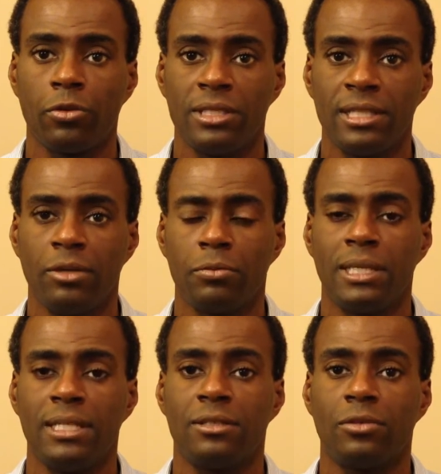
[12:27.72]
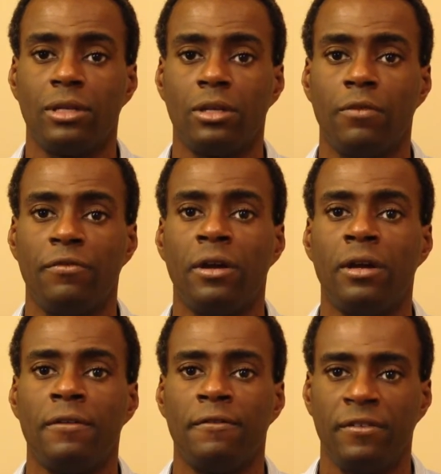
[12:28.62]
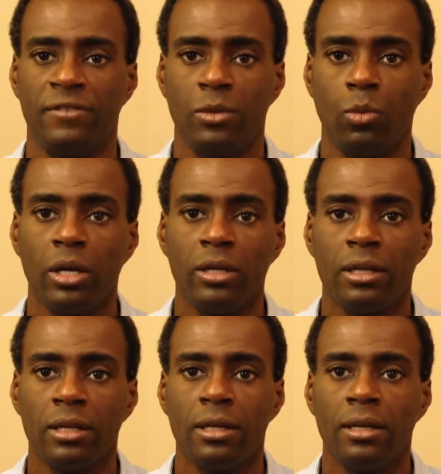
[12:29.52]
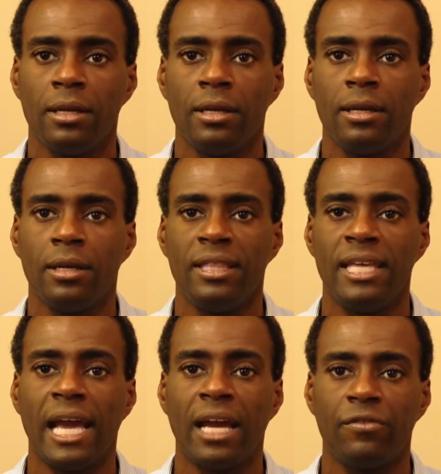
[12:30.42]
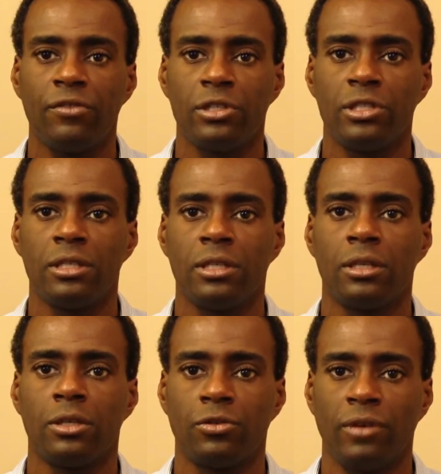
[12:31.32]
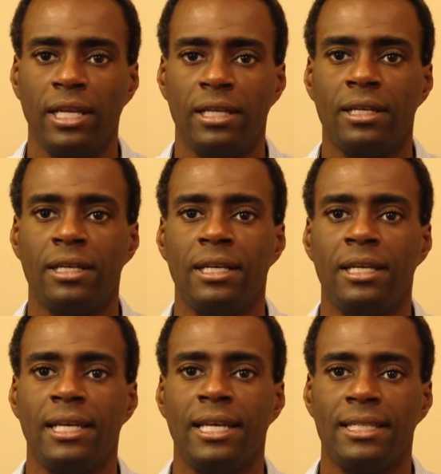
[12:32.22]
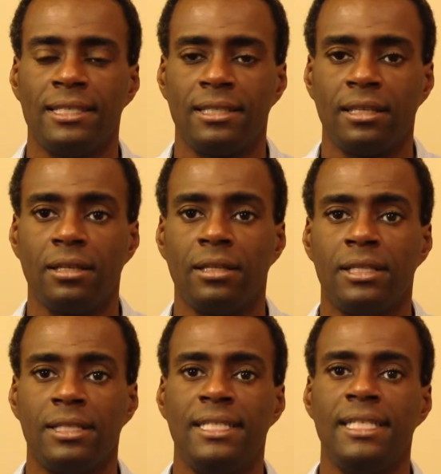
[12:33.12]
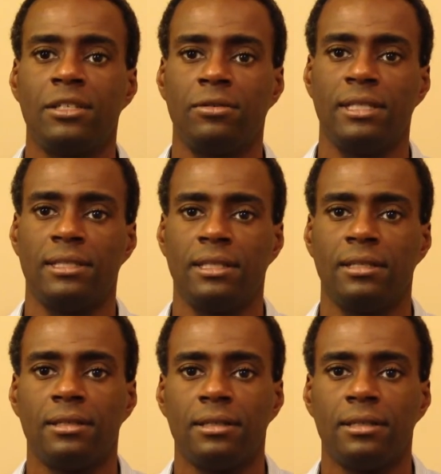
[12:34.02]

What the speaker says: quiz and obtains a grade of 51, the average grade is still decreasing.